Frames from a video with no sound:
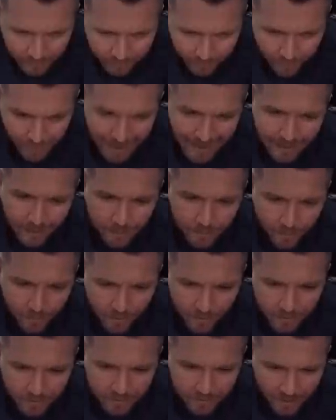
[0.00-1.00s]
from Hallam
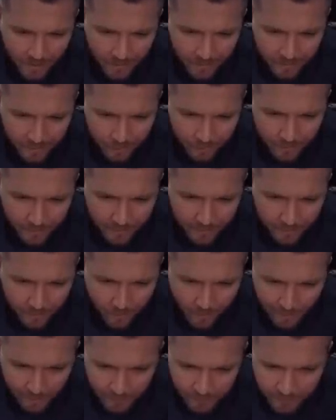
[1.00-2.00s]
Brothers, so it'll be
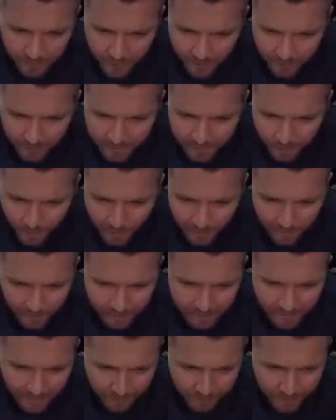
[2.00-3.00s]
well serviced and well
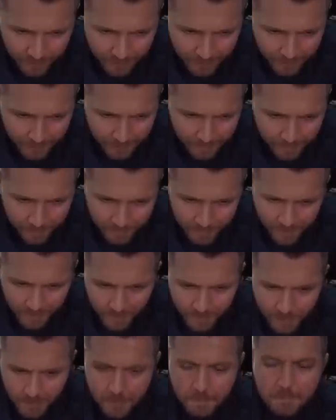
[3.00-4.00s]
looked after.
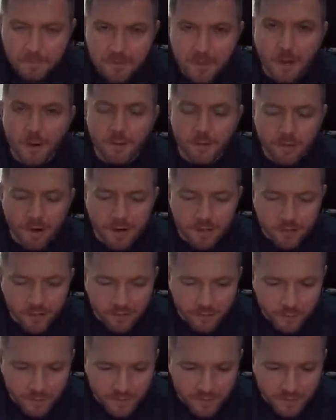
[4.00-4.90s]
So, great choice with the